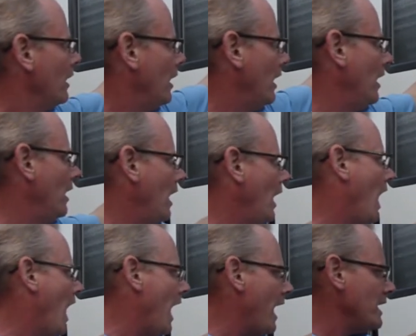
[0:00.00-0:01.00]
a, a
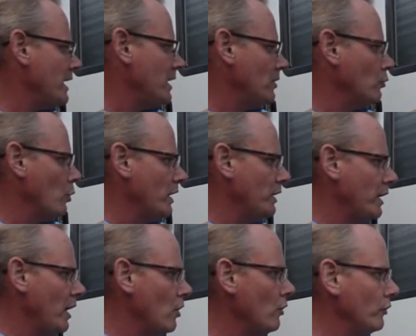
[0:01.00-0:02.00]
high-end window.
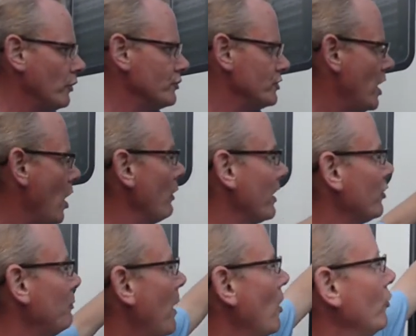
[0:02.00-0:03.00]
There's no
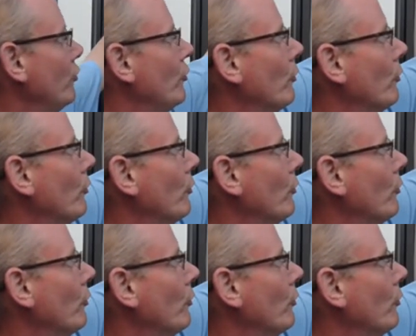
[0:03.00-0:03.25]
exposed